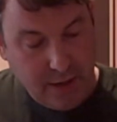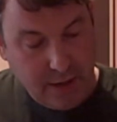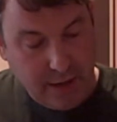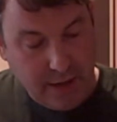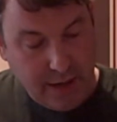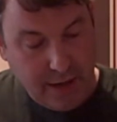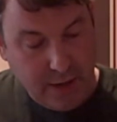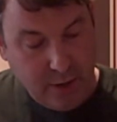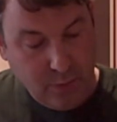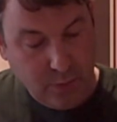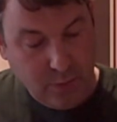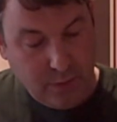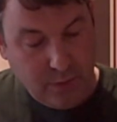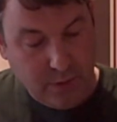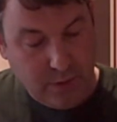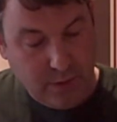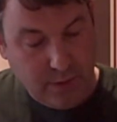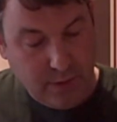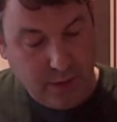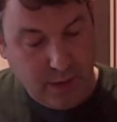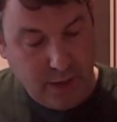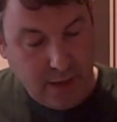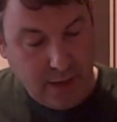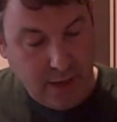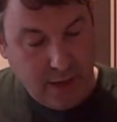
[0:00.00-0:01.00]
Now,
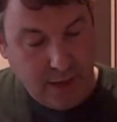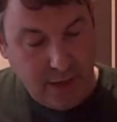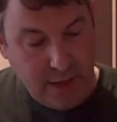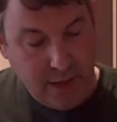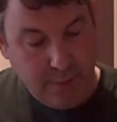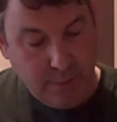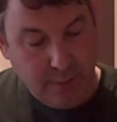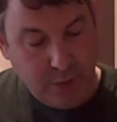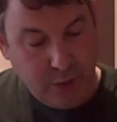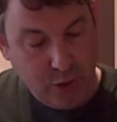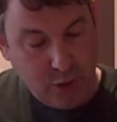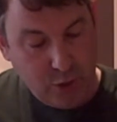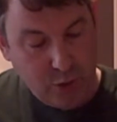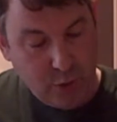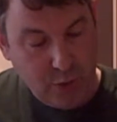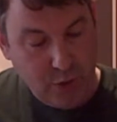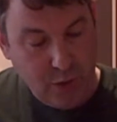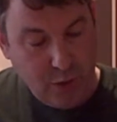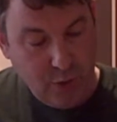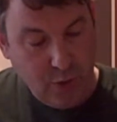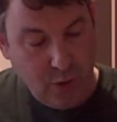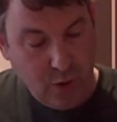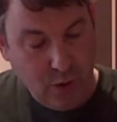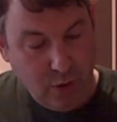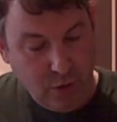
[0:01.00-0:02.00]
because we
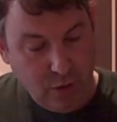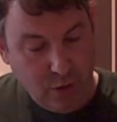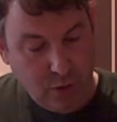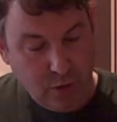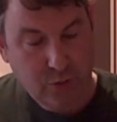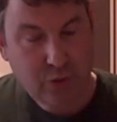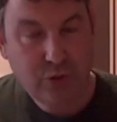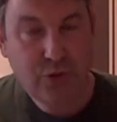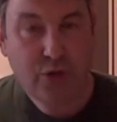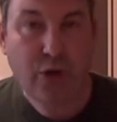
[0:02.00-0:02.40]
know all those